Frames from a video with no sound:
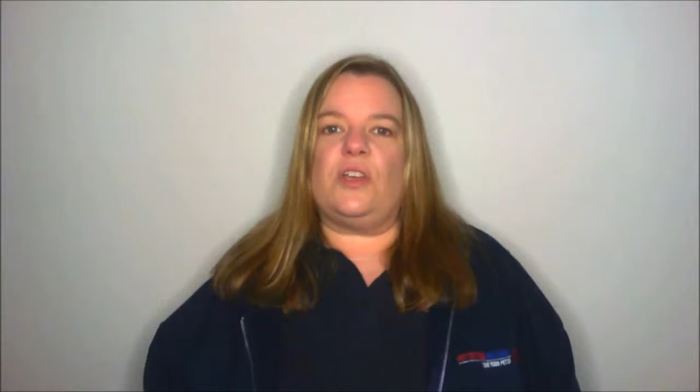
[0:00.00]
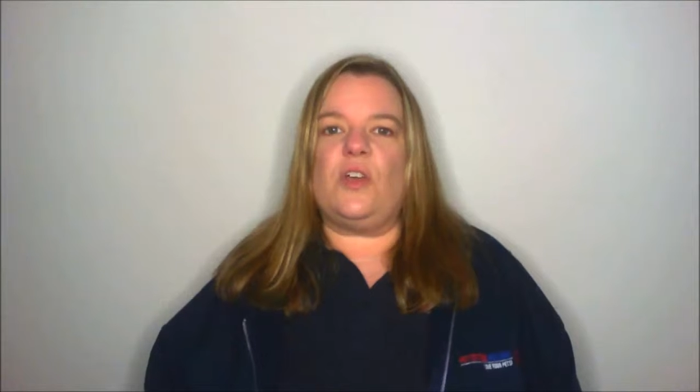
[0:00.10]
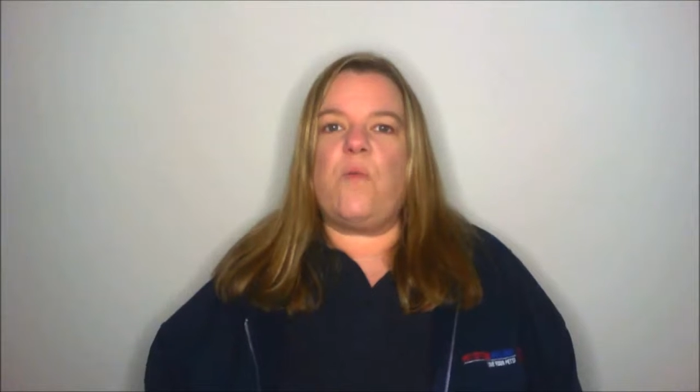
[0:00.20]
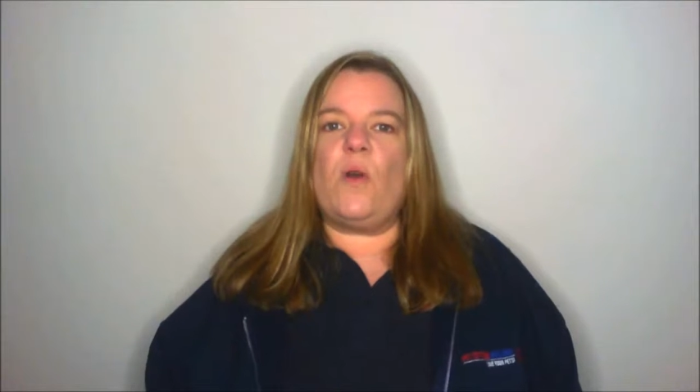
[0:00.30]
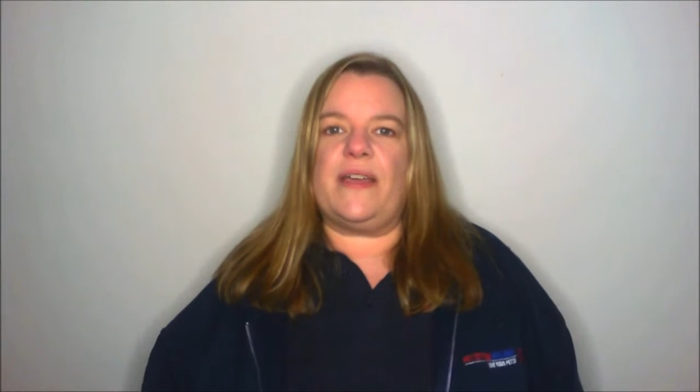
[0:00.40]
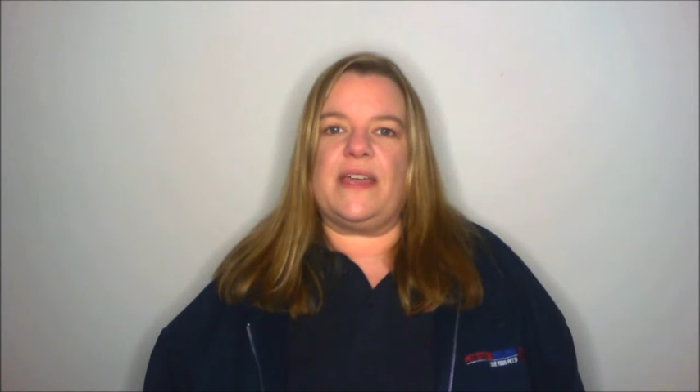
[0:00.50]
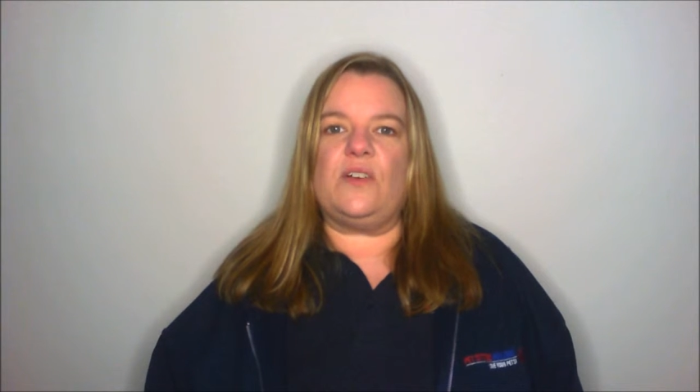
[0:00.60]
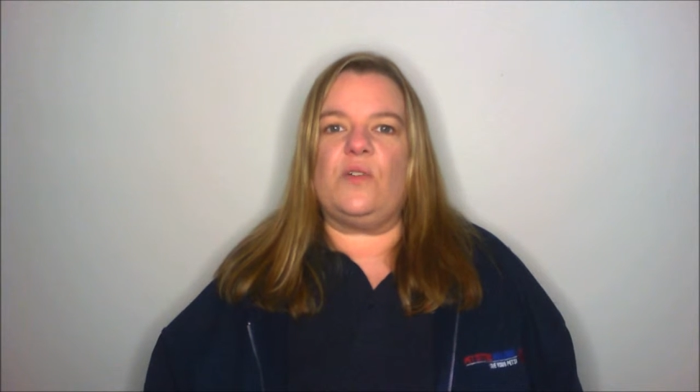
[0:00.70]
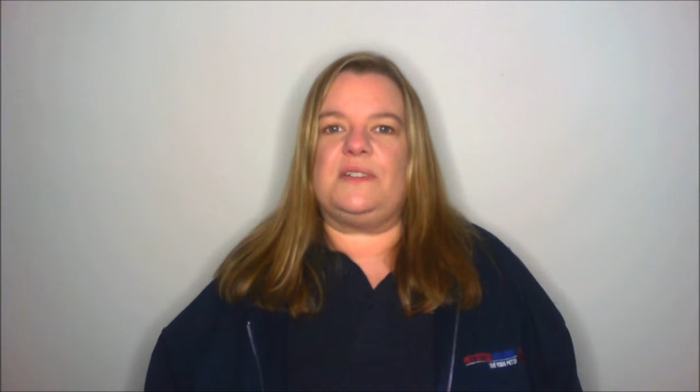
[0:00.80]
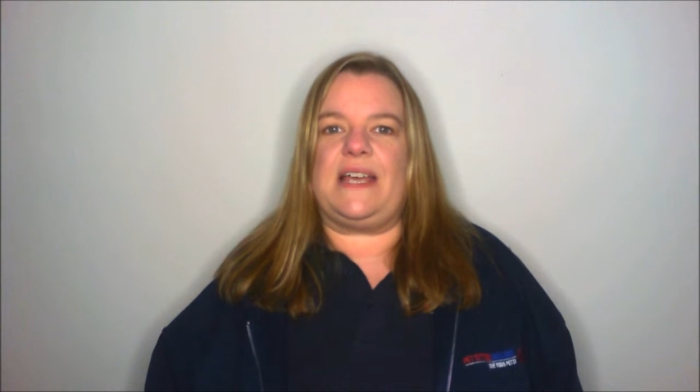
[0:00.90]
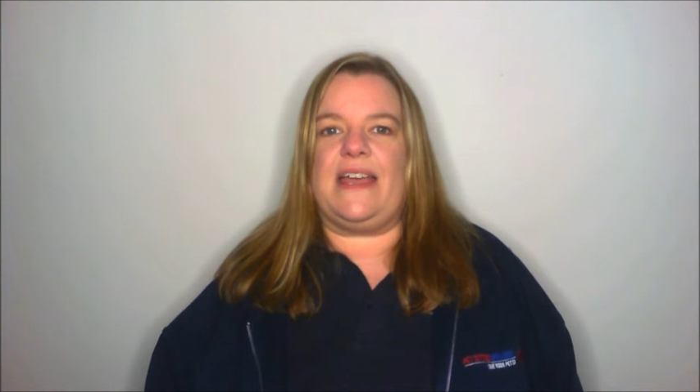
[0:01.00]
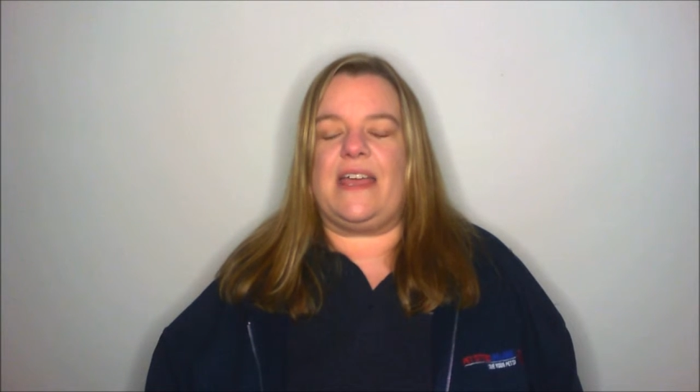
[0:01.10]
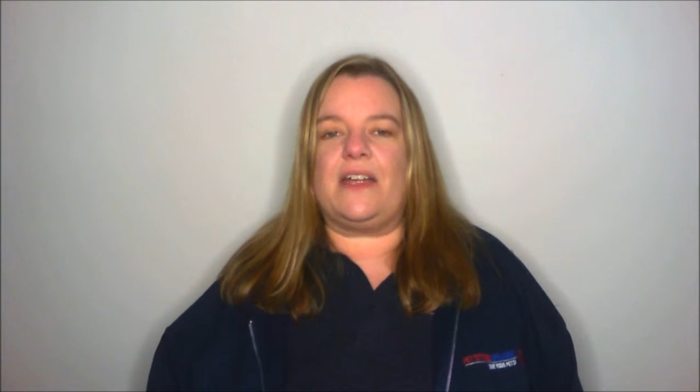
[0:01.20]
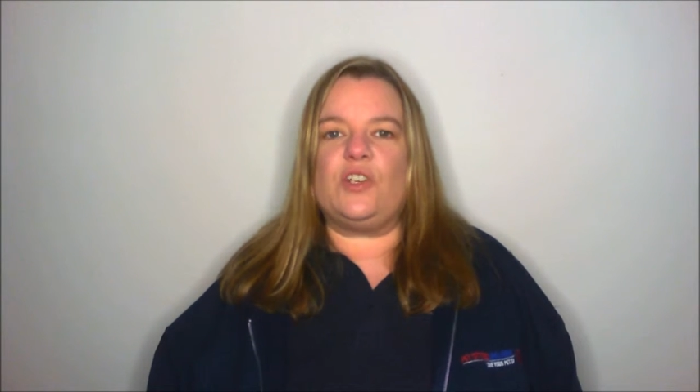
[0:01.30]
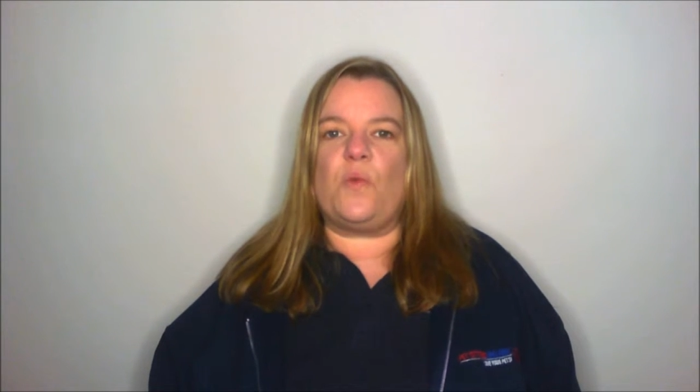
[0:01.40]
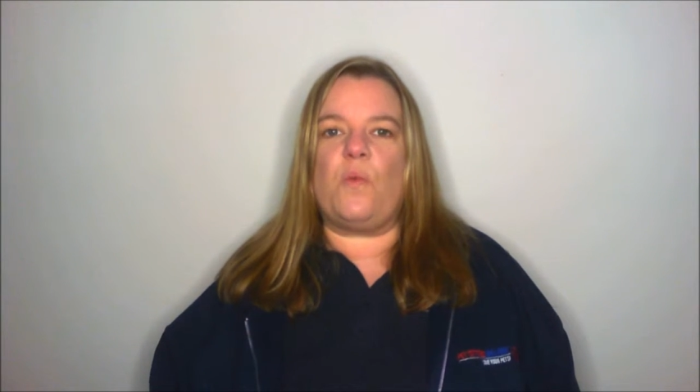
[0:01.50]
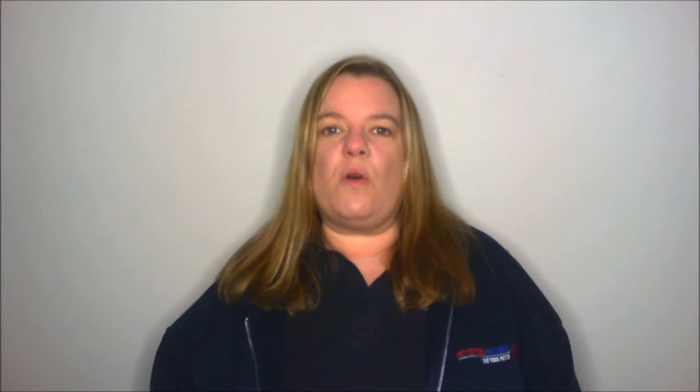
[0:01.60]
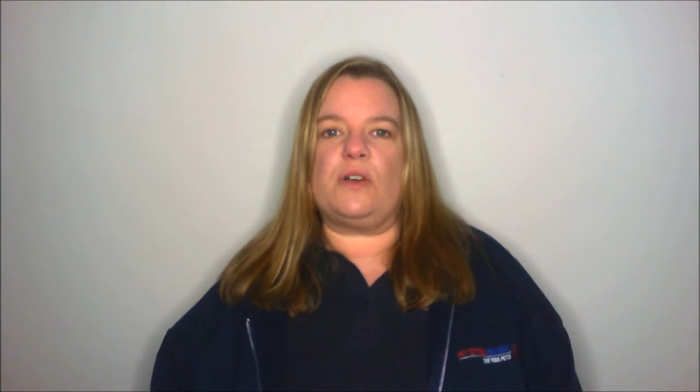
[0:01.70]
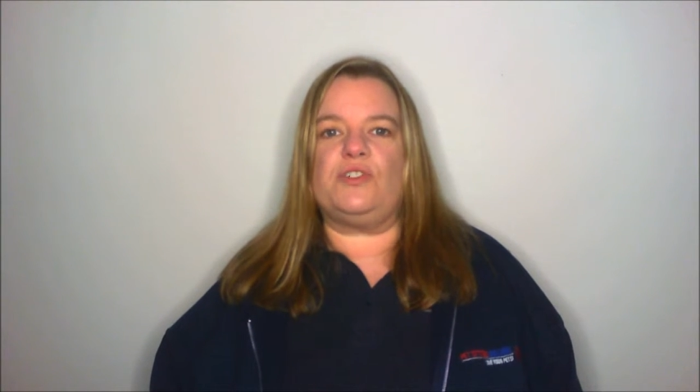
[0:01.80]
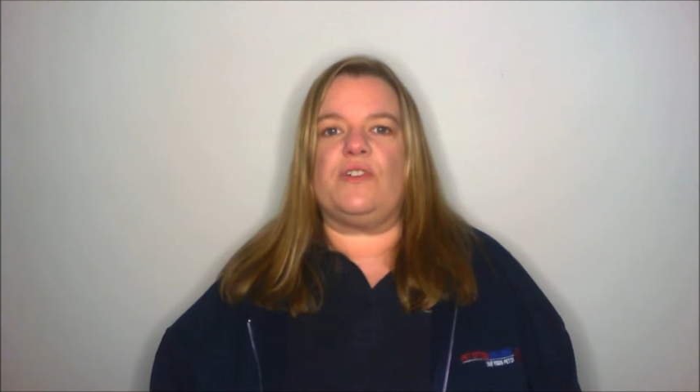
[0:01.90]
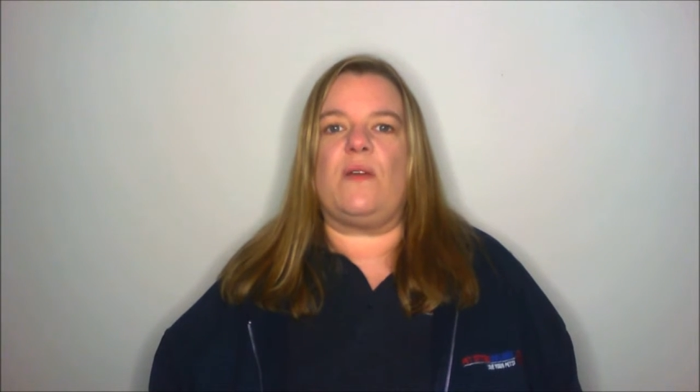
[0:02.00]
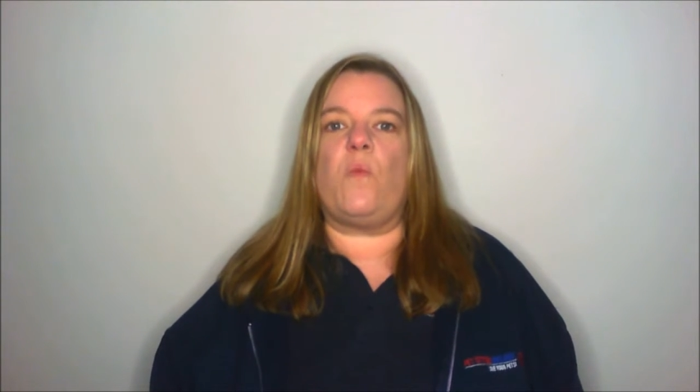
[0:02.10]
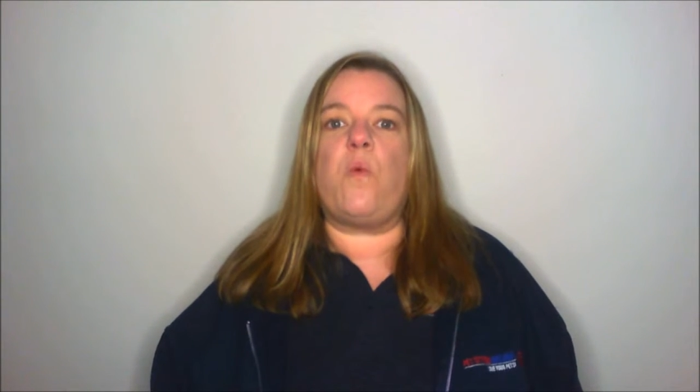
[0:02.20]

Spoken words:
Working all day and you're wondering